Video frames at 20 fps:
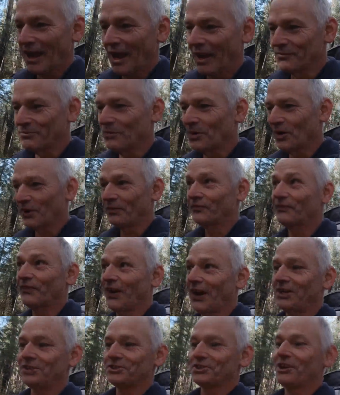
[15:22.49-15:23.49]
have my
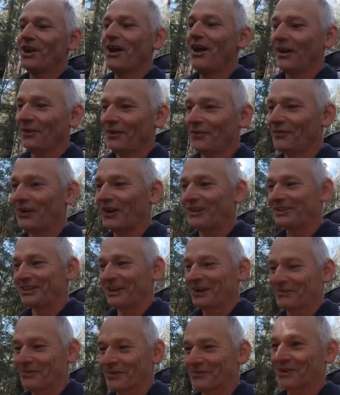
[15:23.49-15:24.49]
face on the
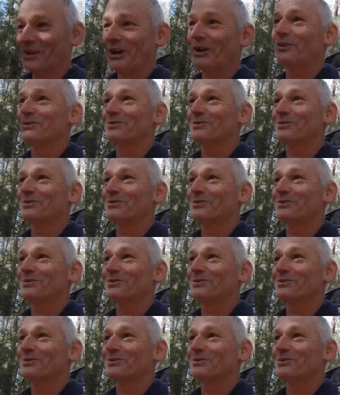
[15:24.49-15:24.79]
front cover of the